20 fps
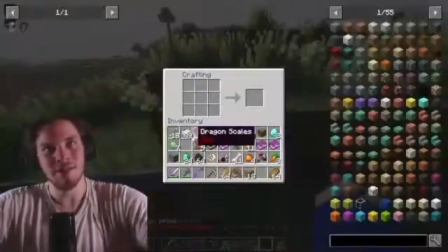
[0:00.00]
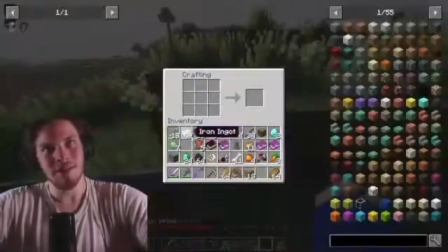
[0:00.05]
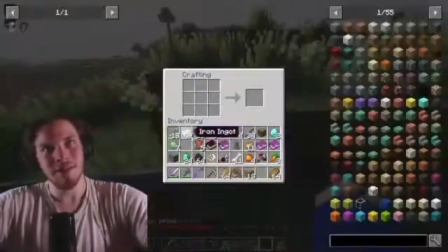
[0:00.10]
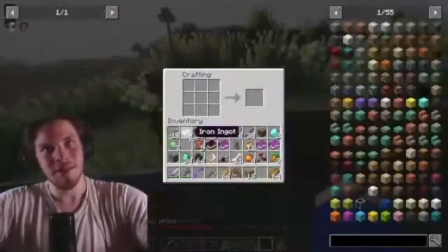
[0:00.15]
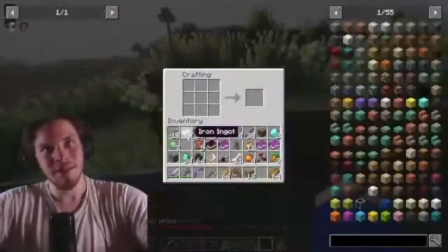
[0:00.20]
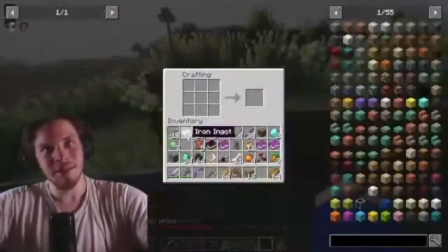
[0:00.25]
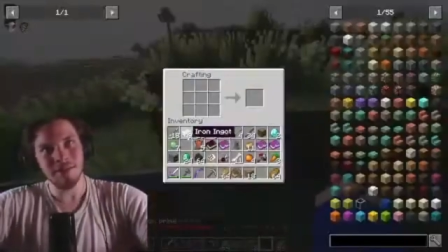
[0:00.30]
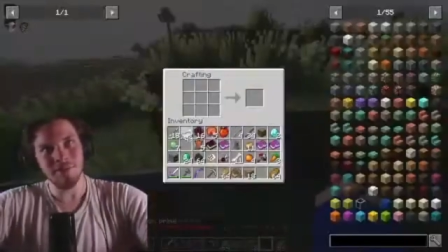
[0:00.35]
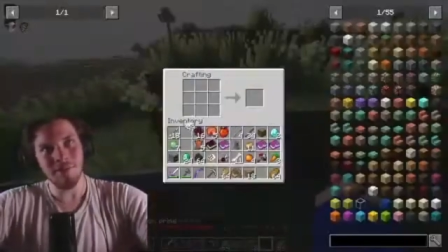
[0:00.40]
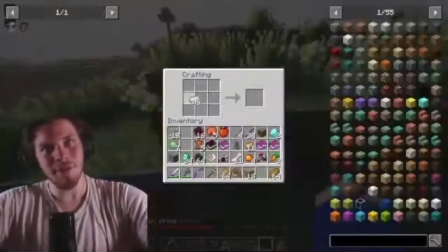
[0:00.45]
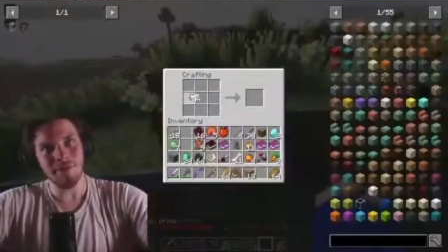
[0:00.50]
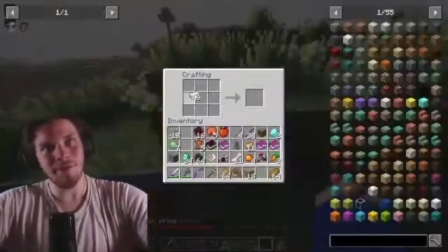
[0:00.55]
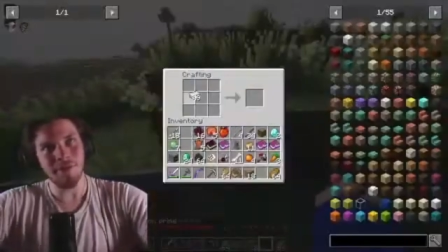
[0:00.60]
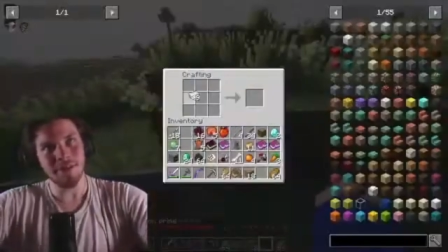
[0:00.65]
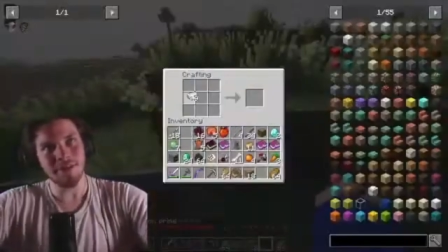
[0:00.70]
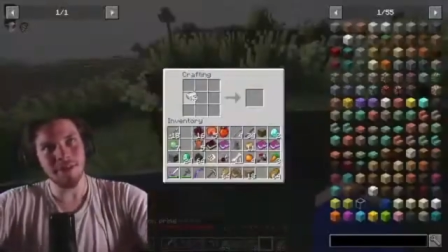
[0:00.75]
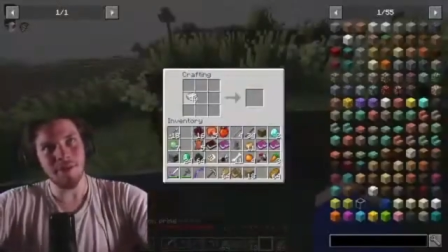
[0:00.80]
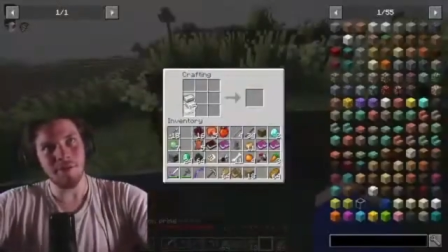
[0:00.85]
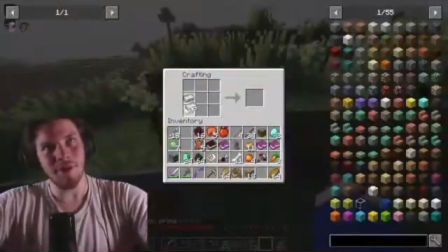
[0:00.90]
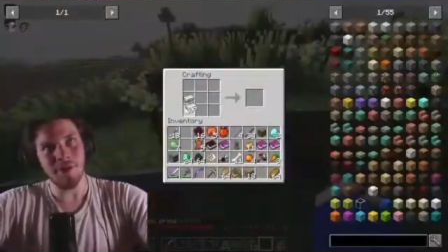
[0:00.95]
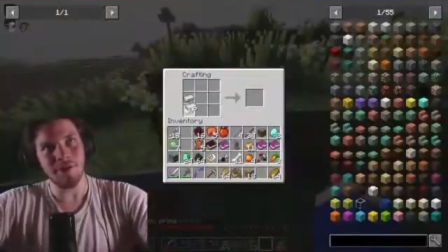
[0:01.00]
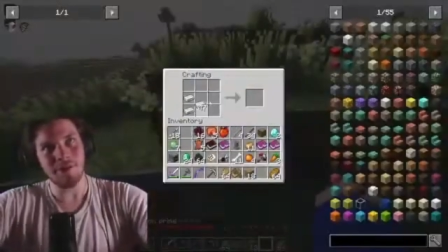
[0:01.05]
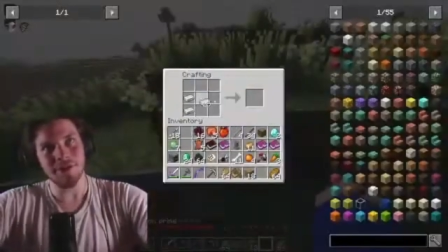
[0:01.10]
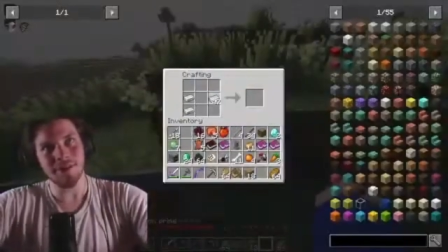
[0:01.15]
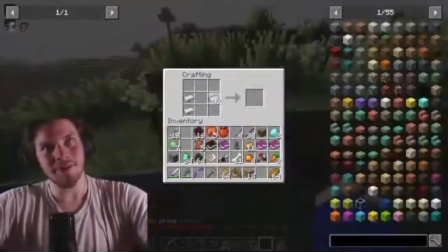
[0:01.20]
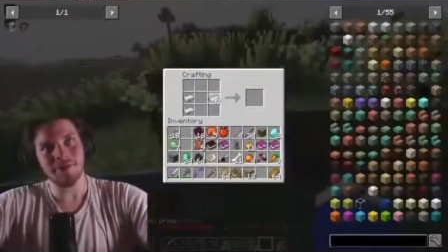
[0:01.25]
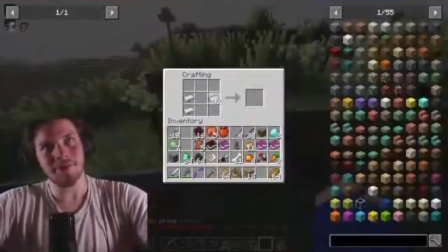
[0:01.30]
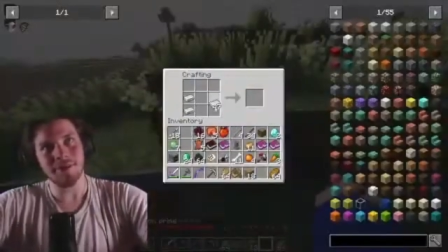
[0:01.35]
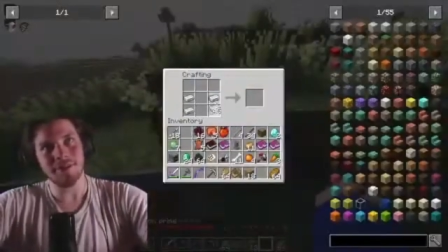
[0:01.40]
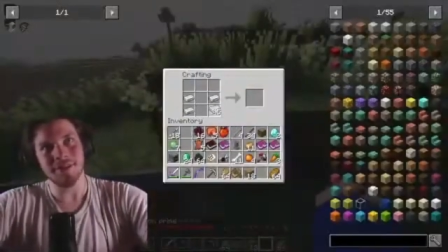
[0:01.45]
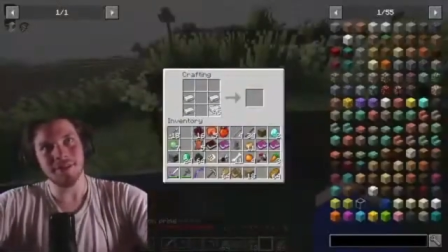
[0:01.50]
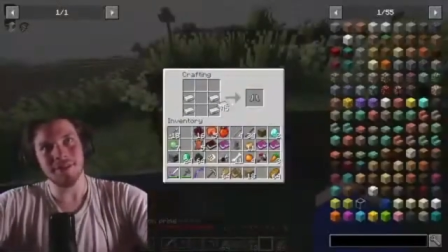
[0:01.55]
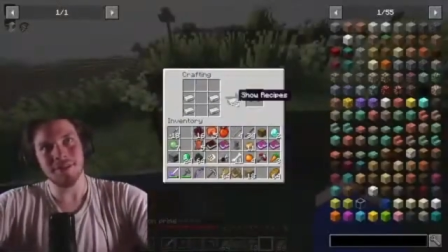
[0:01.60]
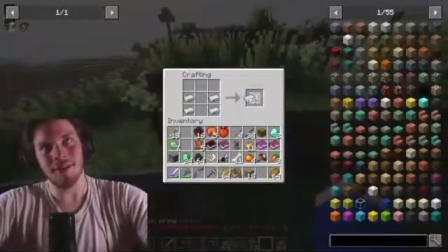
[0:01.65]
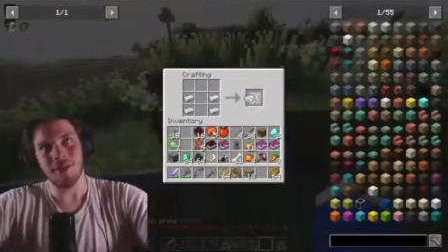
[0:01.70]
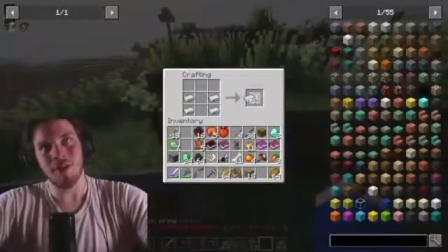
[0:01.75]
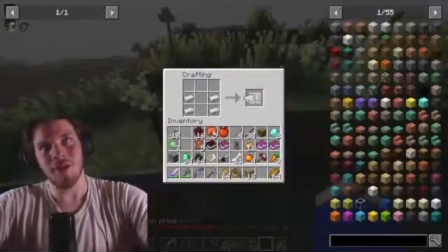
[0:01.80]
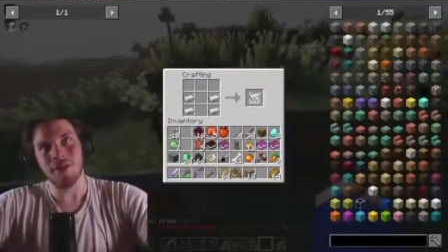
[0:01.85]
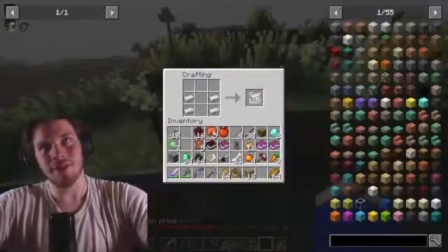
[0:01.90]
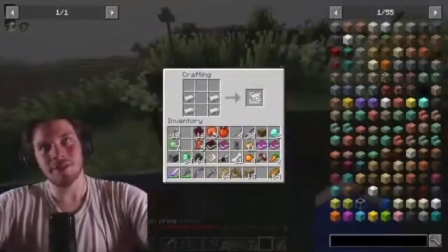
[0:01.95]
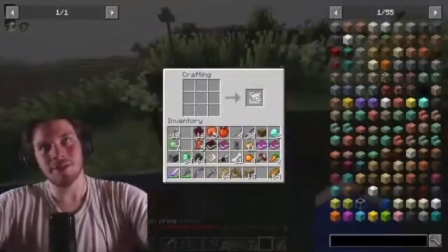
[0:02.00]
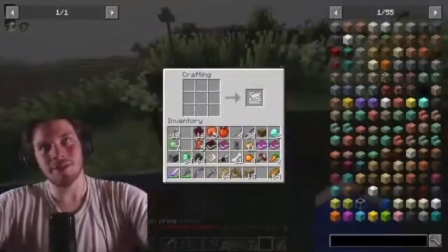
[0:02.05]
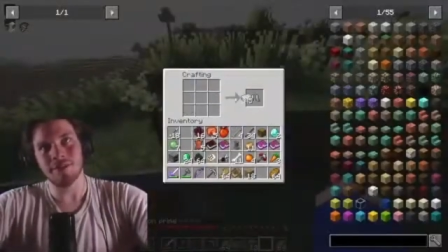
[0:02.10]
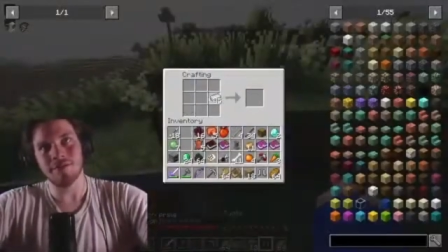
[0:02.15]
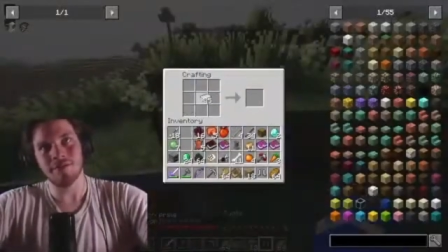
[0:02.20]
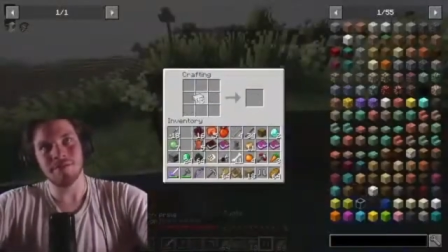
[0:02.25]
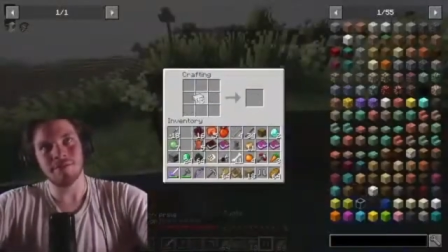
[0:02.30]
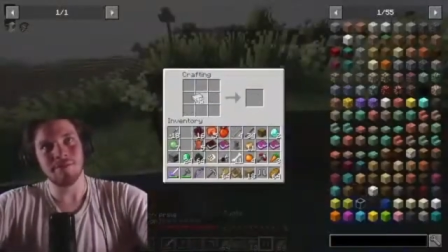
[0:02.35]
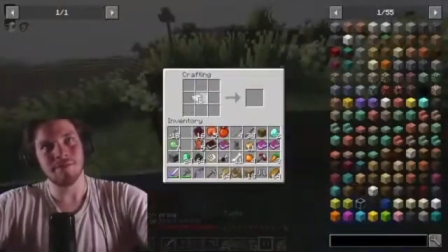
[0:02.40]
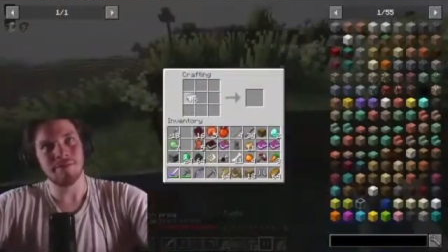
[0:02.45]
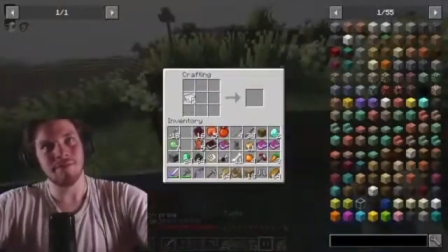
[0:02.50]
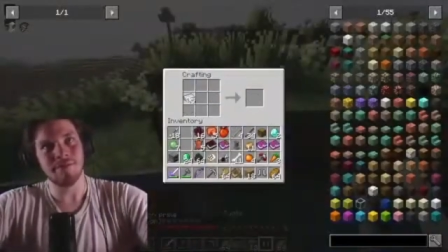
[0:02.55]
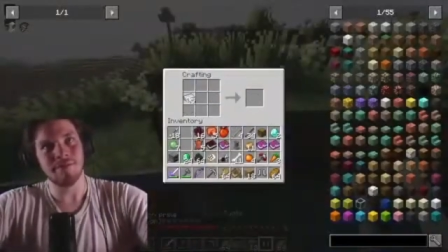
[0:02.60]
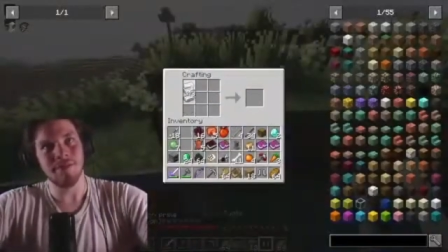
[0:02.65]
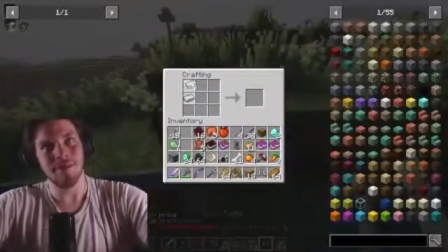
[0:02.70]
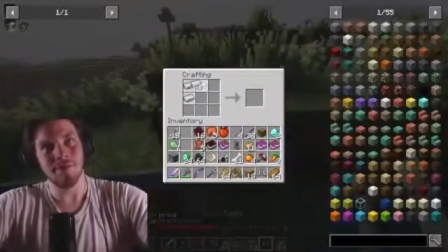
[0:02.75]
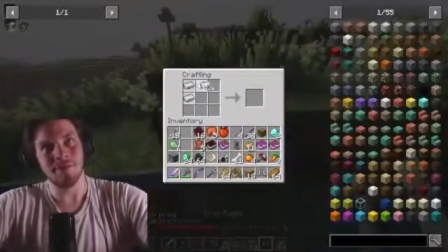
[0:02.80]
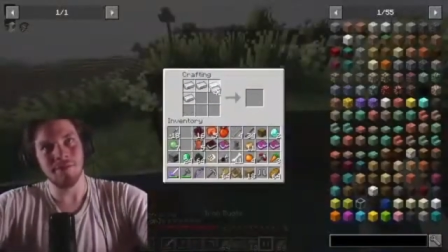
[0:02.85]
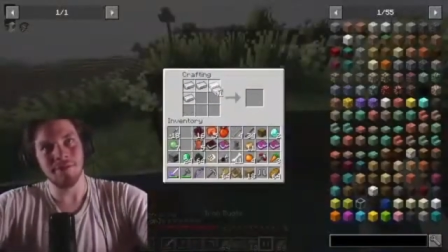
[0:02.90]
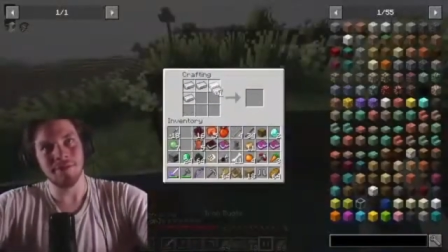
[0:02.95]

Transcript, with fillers: This is my first time on the server since the launch of the of the